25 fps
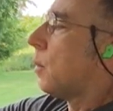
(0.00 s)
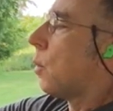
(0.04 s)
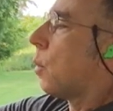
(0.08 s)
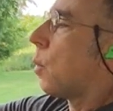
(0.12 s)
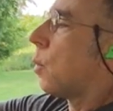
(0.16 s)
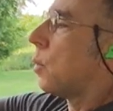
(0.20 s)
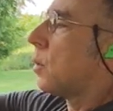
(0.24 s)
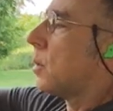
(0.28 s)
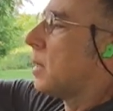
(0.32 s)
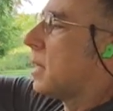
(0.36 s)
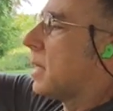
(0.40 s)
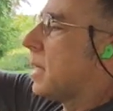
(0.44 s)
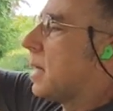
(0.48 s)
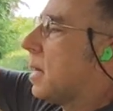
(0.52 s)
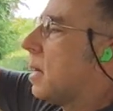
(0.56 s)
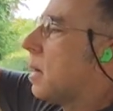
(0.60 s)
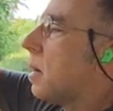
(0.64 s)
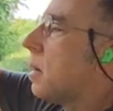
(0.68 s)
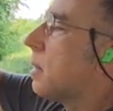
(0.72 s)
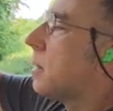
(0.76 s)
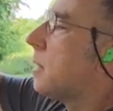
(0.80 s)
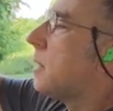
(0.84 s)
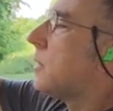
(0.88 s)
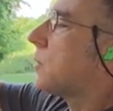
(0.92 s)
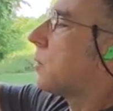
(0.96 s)
Hornady.
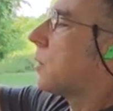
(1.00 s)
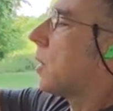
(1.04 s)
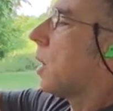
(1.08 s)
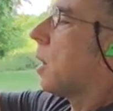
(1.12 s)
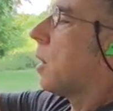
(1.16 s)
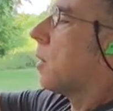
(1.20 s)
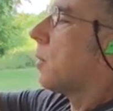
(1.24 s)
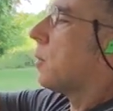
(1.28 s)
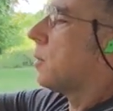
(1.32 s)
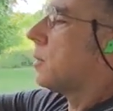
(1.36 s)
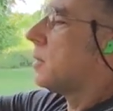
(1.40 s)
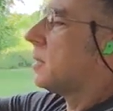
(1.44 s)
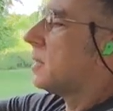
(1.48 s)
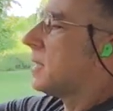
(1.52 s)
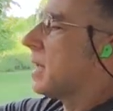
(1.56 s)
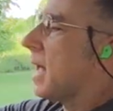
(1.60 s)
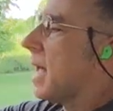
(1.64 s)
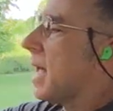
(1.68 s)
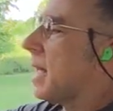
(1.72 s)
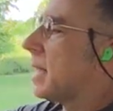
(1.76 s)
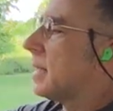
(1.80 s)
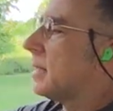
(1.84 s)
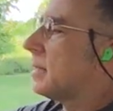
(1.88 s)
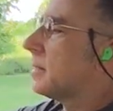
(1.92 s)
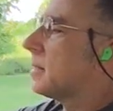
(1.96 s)
These are the
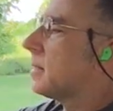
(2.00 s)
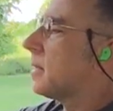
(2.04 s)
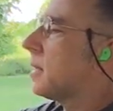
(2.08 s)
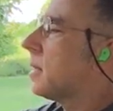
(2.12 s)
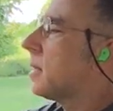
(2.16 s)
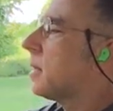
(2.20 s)
110s,